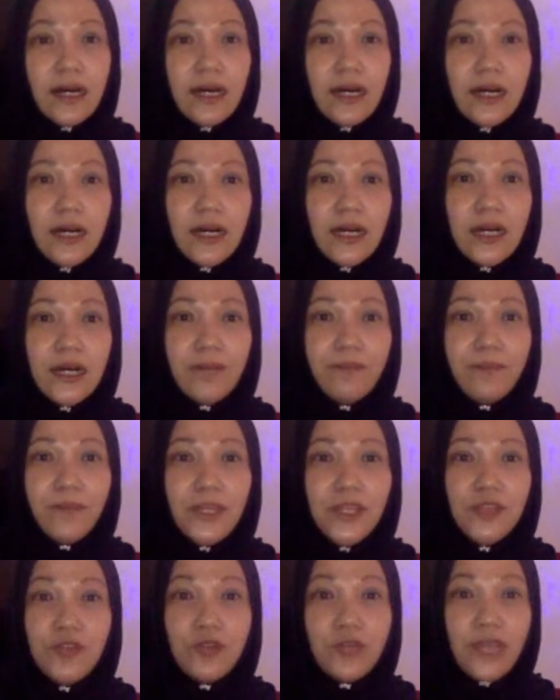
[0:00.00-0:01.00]
uh,
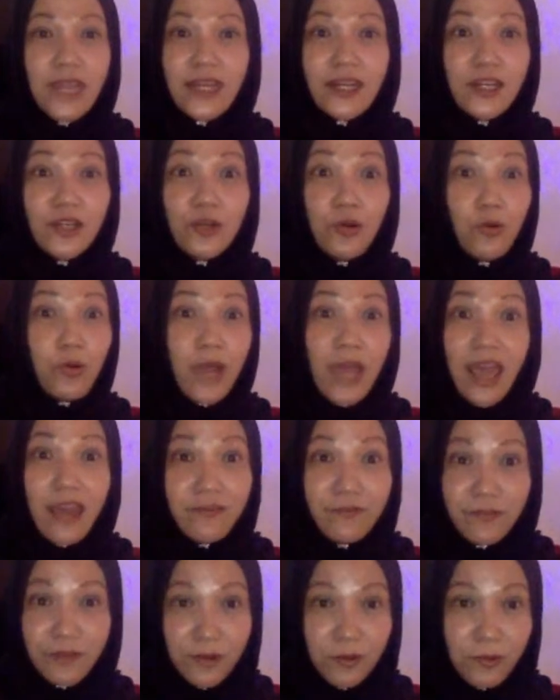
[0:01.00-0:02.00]
you can go
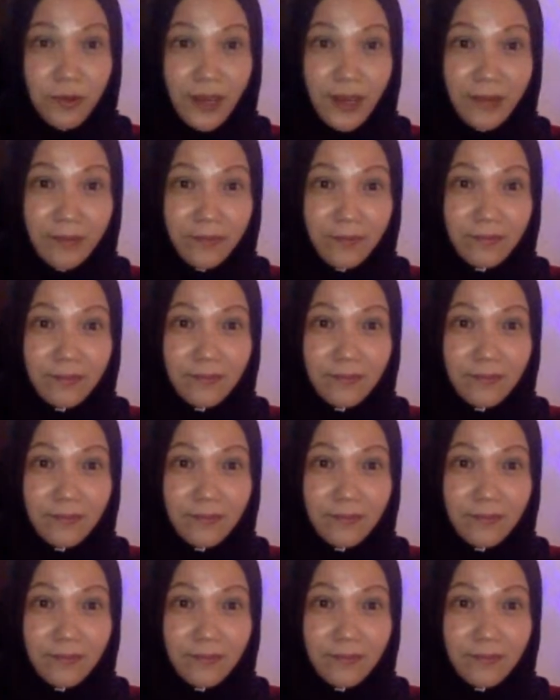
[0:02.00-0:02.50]
everywhere.